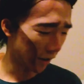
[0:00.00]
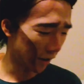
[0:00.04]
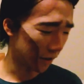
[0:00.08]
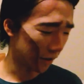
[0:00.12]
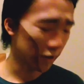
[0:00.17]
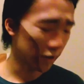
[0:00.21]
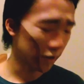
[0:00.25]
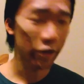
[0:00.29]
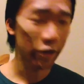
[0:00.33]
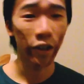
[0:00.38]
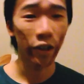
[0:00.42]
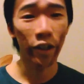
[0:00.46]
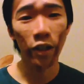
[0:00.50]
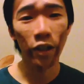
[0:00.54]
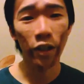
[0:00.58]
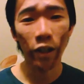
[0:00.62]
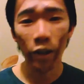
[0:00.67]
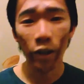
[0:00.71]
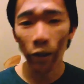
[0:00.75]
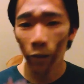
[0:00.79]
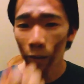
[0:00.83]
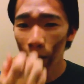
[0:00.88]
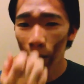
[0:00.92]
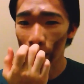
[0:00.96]
And to
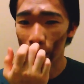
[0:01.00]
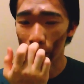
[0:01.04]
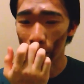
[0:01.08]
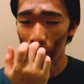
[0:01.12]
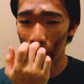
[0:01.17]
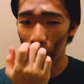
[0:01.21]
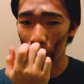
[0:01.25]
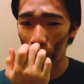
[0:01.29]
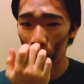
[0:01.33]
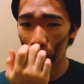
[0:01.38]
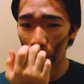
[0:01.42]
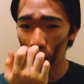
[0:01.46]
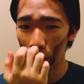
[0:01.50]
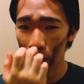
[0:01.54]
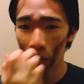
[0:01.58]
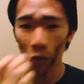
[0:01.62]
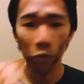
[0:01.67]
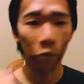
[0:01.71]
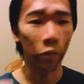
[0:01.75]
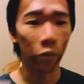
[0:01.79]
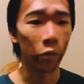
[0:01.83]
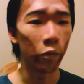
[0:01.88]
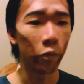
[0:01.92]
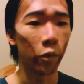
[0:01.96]
continue that sad
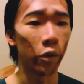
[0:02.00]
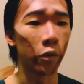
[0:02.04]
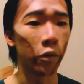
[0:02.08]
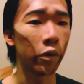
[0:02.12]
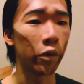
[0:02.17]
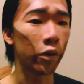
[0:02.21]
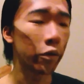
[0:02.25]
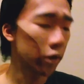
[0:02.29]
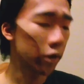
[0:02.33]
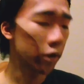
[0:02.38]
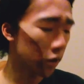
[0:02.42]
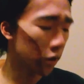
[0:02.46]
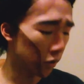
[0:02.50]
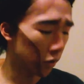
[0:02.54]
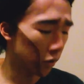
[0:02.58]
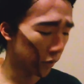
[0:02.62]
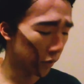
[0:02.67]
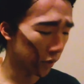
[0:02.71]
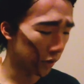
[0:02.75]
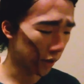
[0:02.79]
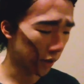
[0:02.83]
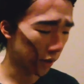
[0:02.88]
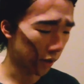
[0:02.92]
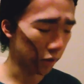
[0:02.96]
illusion, what we're going to
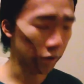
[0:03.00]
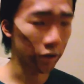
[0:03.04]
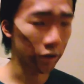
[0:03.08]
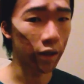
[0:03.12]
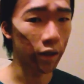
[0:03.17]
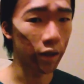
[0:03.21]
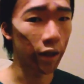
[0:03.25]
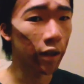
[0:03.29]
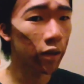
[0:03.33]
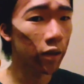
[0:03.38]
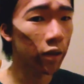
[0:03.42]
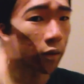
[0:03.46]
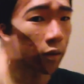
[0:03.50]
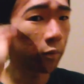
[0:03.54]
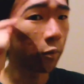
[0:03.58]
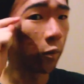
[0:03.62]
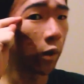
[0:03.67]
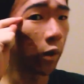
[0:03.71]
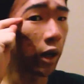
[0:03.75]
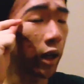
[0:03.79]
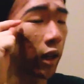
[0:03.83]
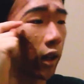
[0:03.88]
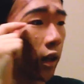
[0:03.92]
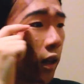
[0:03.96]
do is actually take
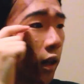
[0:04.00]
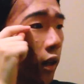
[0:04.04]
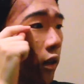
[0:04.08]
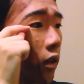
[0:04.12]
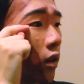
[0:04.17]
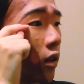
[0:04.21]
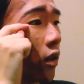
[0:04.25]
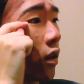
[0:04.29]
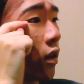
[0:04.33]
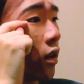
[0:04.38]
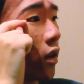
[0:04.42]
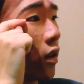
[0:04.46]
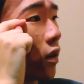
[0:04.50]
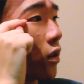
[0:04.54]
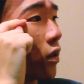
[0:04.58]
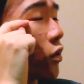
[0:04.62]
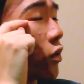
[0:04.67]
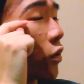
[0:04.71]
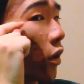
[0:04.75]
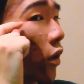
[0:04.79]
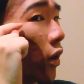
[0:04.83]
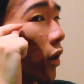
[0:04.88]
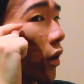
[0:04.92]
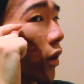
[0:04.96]
some white liner,
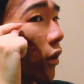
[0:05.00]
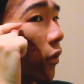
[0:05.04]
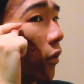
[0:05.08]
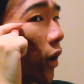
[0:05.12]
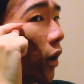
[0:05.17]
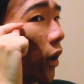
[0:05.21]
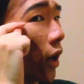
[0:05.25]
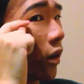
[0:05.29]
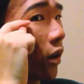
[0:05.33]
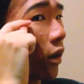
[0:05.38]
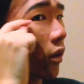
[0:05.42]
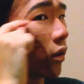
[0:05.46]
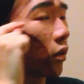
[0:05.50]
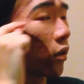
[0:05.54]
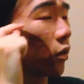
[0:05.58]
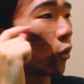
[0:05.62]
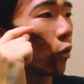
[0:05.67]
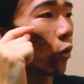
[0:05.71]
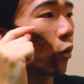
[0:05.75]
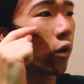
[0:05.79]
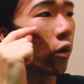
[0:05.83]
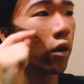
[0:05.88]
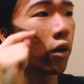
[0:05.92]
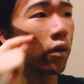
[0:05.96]
draw it right on the
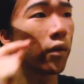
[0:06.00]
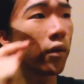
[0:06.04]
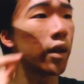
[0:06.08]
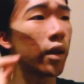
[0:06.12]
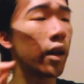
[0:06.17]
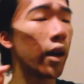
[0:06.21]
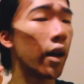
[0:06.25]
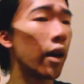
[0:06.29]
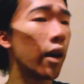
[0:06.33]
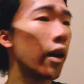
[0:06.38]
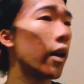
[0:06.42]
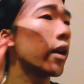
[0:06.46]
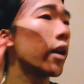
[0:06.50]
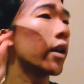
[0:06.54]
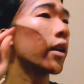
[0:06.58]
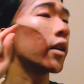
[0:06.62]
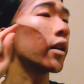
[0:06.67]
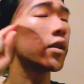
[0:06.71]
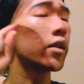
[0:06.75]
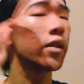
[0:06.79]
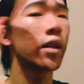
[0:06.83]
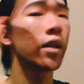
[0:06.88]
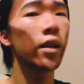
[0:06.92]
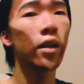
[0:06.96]
corner of the eye, and
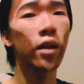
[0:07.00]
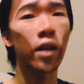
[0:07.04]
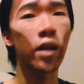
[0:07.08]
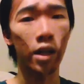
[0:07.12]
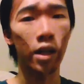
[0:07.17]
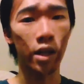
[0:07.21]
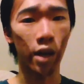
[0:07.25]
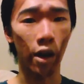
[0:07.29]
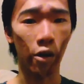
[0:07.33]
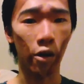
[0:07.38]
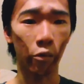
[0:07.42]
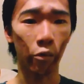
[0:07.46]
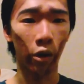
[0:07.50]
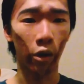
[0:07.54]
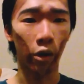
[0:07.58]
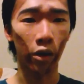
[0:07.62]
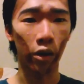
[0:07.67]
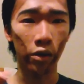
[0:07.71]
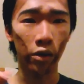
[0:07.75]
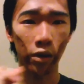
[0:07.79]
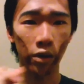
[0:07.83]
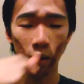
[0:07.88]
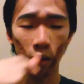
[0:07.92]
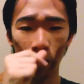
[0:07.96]
extend it
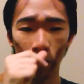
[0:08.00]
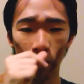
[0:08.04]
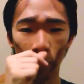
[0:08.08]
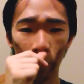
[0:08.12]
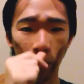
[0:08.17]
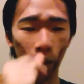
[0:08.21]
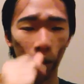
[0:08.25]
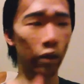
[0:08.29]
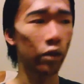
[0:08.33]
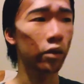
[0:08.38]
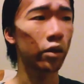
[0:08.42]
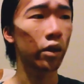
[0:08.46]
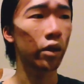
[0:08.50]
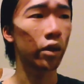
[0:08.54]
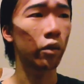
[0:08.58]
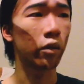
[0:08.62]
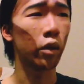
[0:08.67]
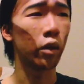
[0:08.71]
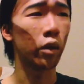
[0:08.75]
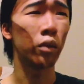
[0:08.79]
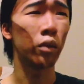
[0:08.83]
downwards so that it looks like